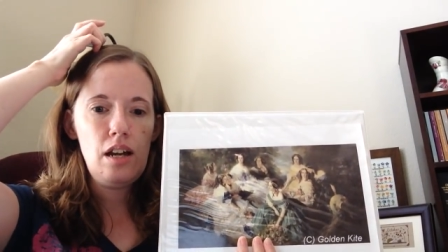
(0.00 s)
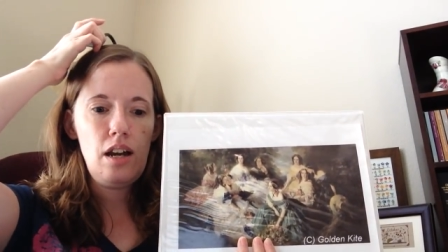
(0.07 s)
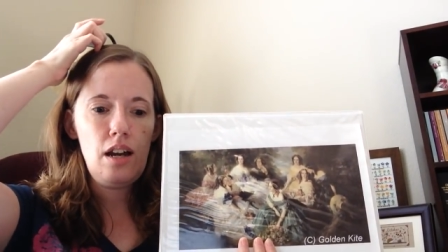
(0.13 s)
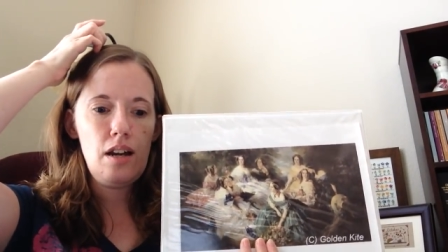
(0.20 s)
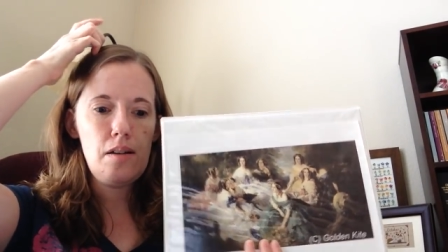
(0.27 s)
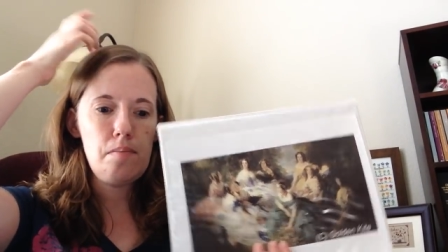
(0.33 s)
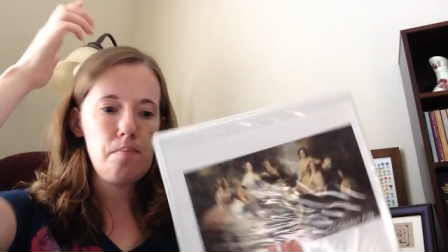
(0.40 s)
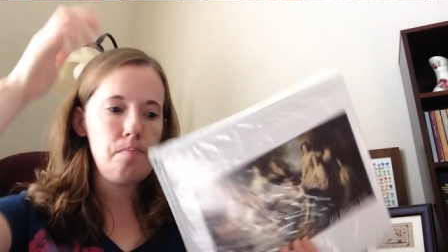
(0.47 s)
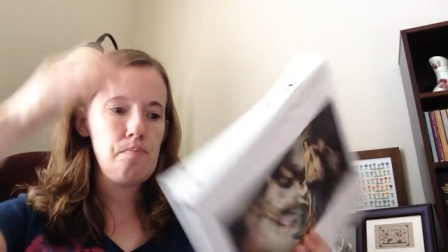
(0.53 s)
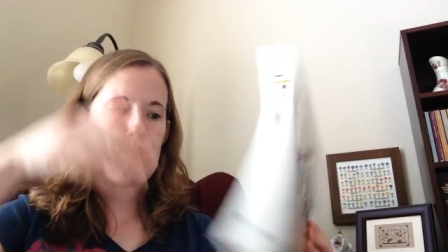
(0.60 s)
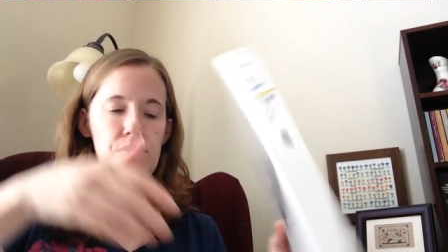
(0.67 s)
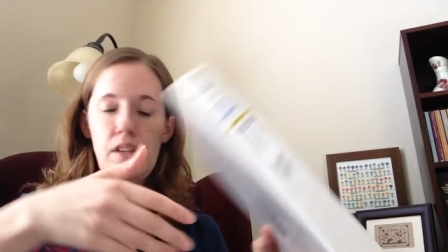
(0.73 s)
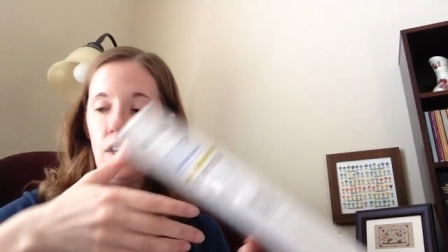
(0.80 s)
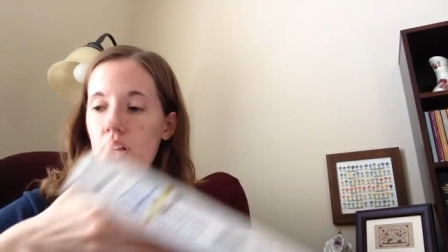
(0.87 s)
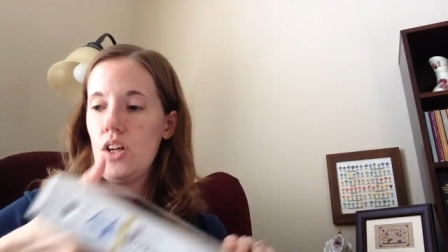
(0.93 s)
Um,
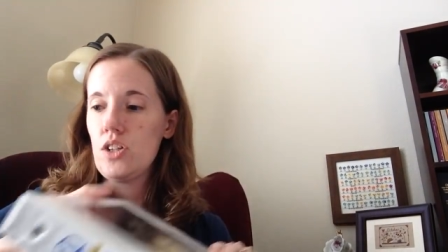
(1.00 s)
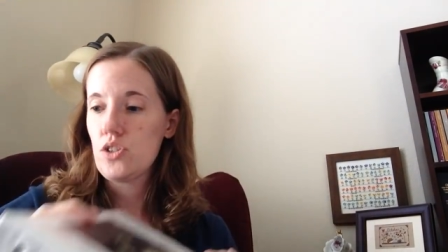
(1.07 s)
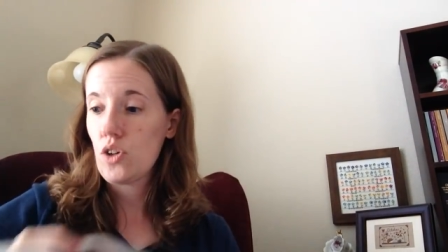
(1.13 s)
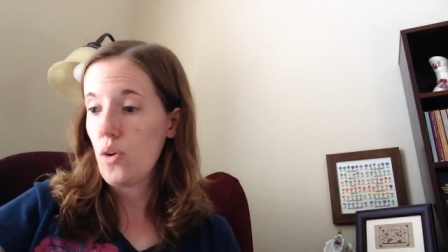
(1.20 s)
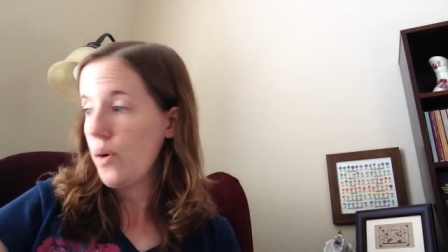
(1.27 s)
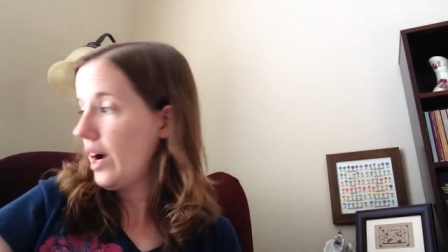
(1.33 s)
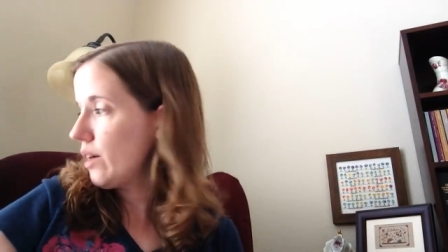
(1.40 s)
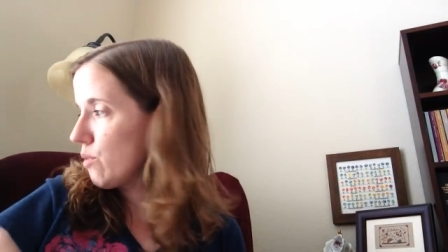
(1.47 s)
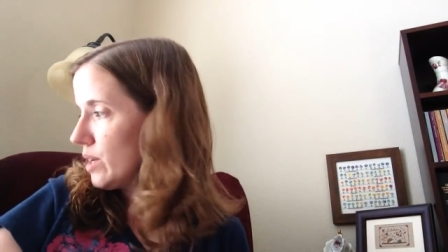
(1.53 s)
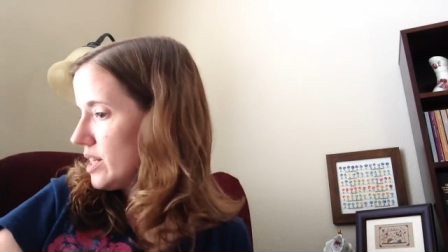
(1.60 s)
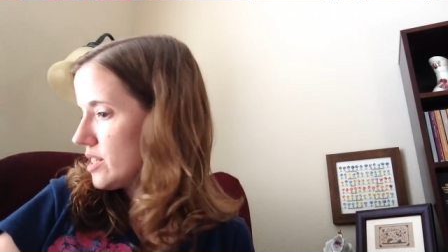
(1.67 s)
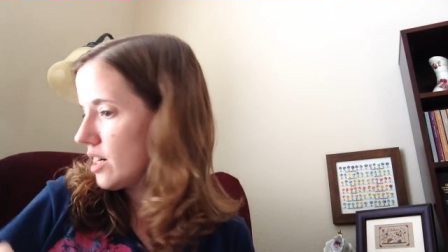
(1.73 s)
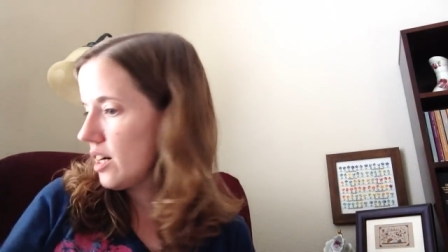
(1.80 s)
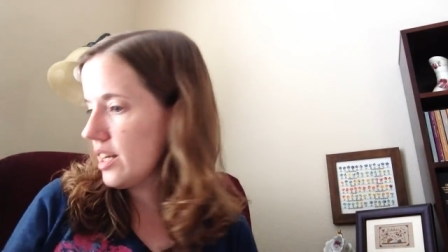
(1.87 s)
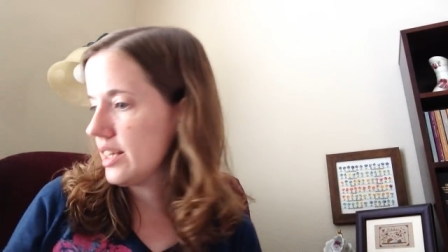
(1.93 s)
so I
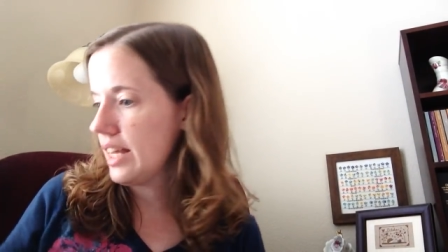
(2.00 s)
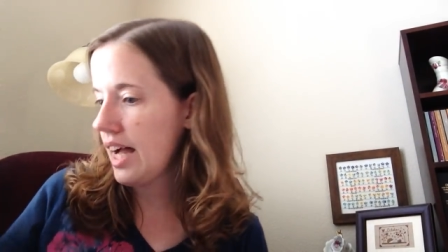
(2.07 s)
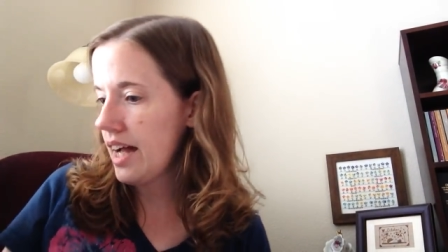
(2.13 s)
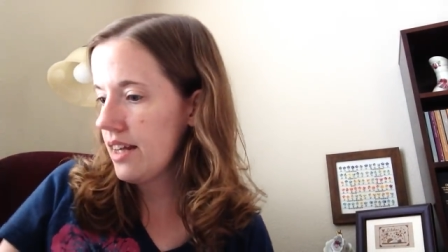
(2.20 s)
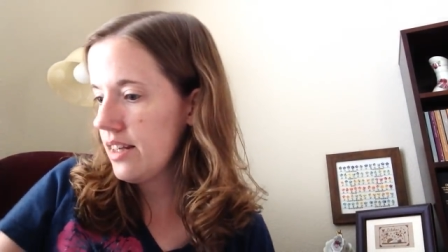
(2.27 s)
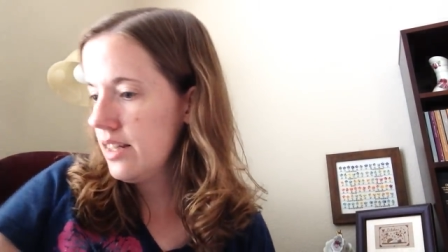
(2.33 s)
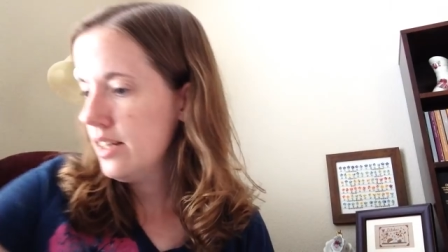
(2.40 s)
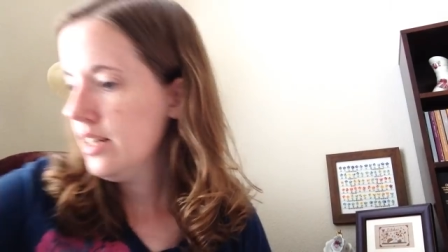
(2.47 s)
restarted that.